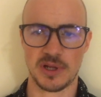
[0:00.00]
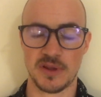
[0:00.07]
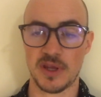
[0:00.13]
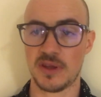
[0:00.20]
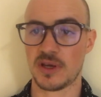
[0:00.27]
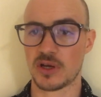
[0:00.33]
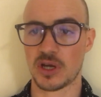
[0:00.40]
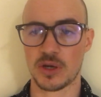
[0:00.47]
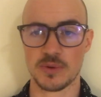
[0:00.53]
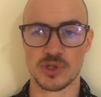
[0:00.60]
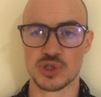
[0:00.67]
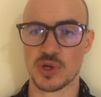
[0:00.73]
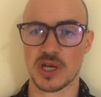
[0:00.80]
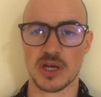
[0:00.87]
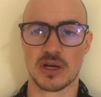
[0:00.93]
and then they'll go and
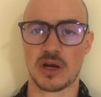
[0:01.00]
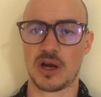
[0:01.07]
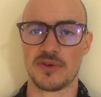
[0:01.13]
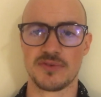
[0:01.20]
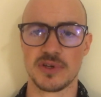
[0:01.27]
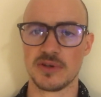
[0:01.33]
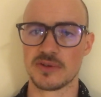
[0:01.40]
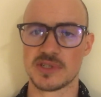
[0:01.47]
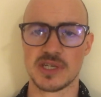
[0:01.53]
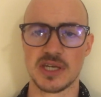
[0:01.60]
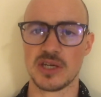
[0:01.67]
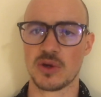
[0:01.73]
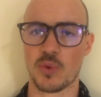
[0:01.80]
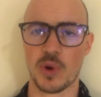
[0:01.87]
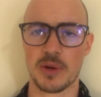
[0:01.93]
drink coffee or
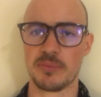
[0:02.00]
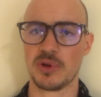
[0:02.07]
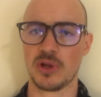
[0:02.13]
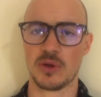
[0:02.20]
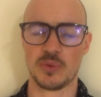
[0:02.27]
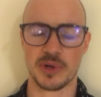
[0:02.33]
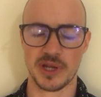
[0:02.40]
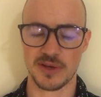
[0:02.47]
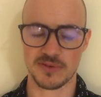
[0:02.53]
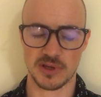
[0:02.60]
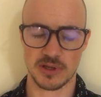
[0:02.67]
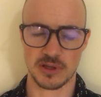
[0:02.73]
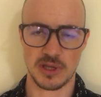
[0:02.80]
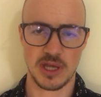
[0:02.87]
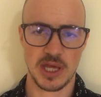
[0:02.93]
tea or Red Bull or whatever.